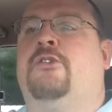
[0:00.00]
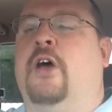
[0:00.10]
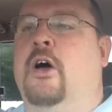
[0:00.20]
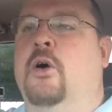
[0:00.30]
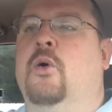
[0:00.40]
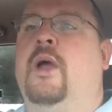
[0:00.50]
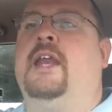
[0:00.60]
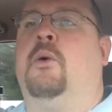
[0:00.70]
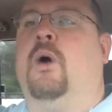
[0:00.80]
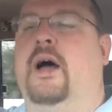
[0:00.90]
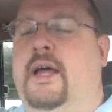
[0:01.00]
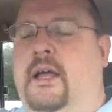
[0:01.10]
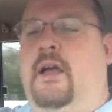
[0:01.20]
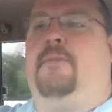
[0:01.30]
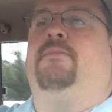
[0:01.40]
So anyway,
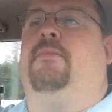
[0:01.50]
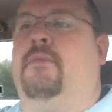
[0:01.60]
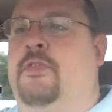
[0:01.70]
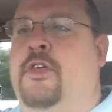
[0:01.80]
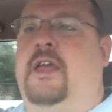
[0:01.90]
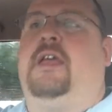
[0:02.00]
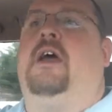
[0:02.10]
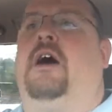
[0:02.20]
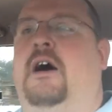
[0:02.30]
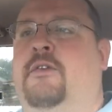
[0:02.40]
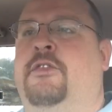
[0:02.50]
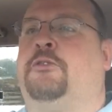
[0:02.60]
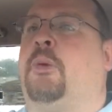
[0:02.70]
this